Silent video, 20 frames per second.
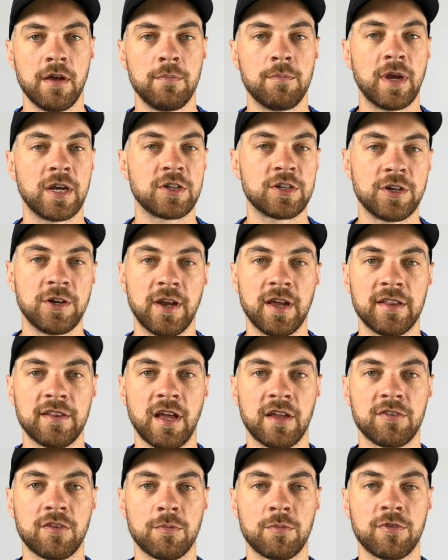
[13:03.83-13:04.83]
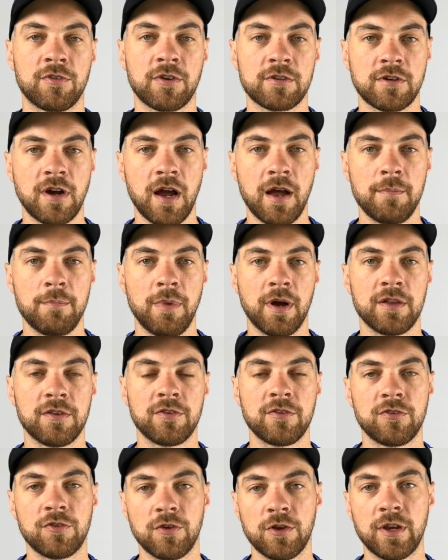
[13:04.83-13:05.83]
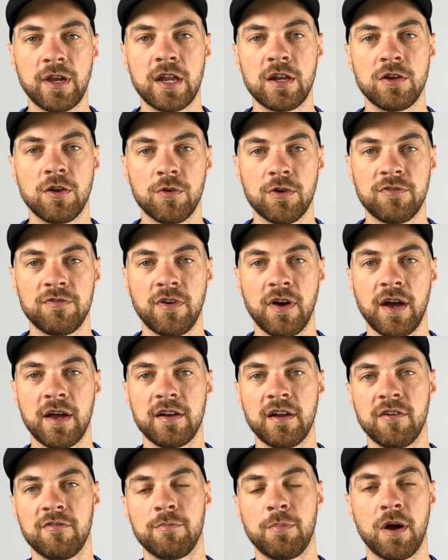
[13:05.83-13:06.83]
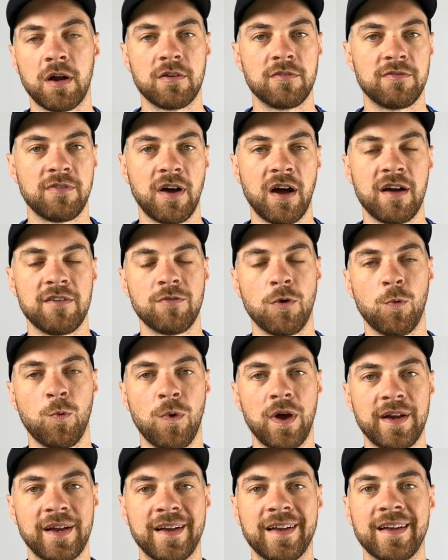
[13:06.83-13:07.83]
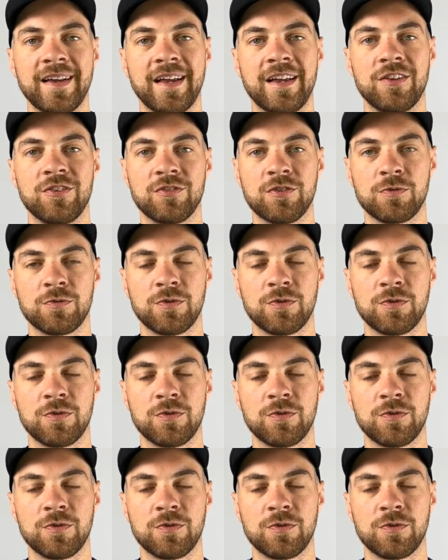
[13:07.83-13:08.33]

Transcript: Make sure you hit that subscribe button so you get notified of part five when it is